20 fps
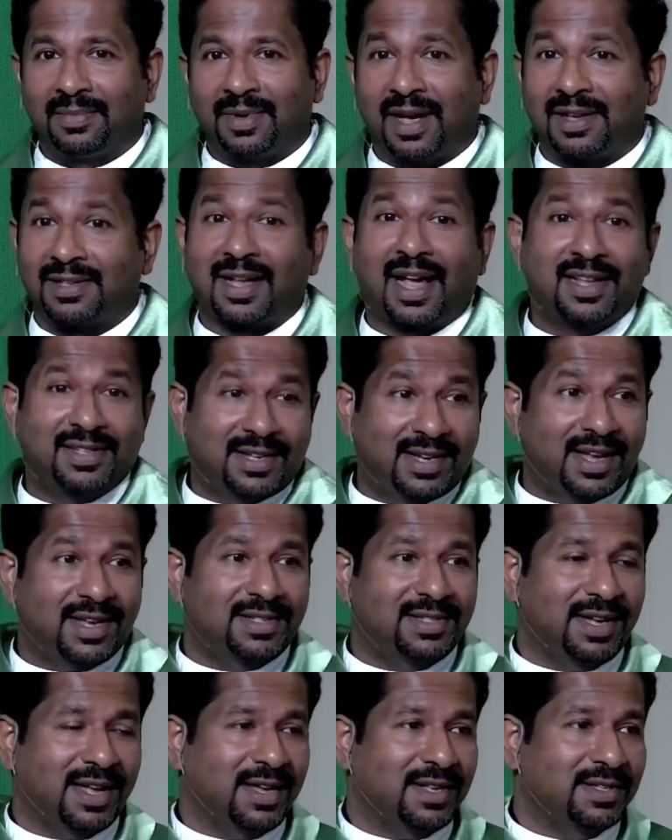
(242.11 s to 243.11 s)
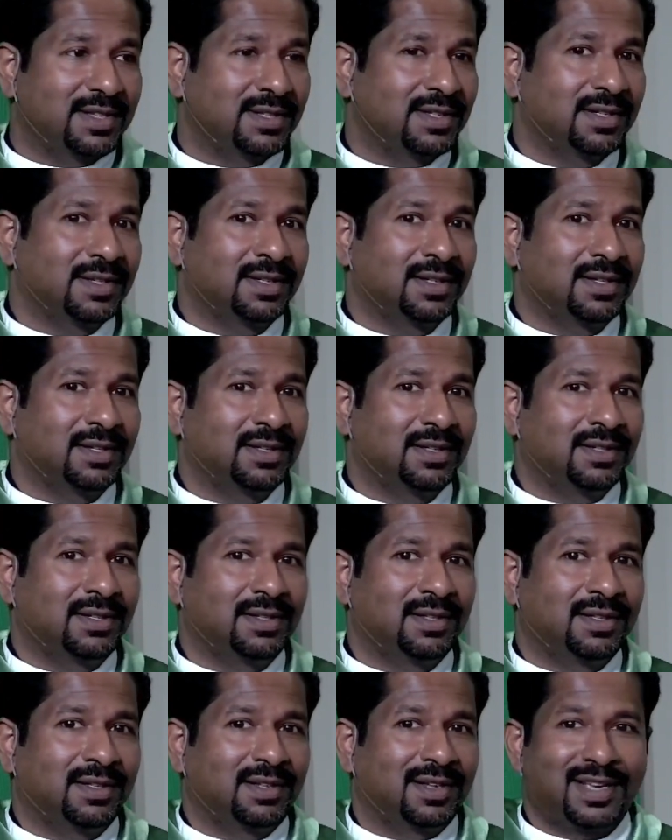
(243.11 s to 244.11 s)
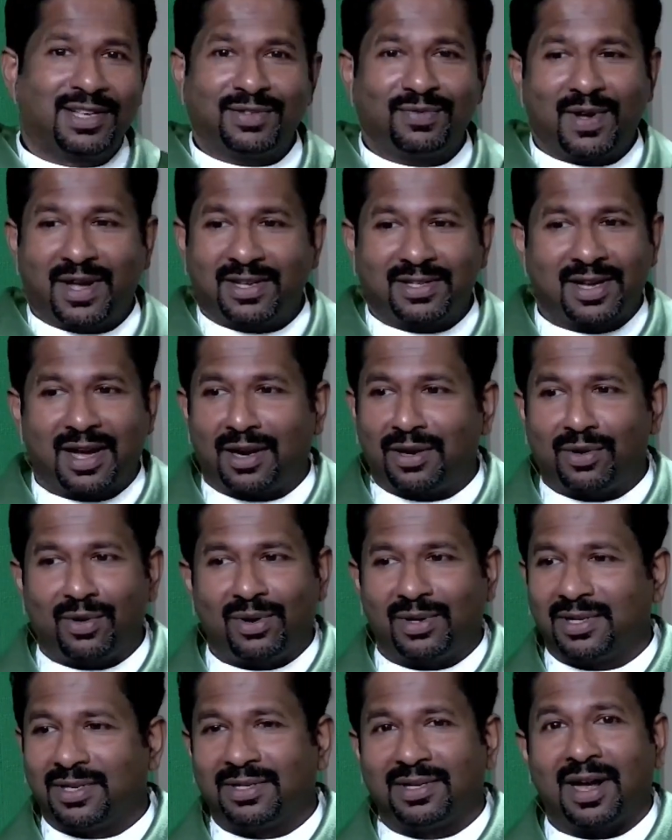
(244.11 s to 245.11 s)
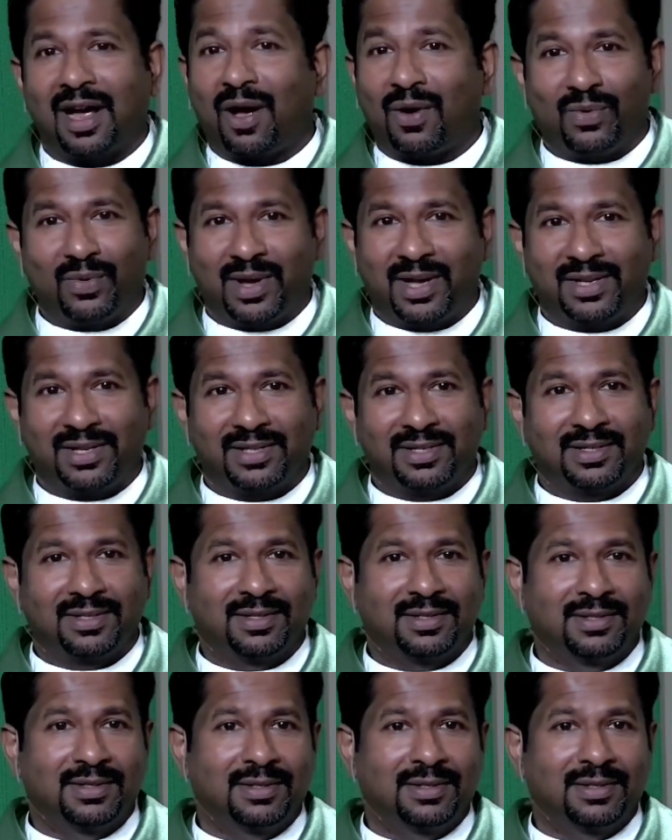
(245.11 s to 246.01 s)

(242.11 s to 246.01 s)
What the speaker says: As Isaiah says, his ways are not our ways,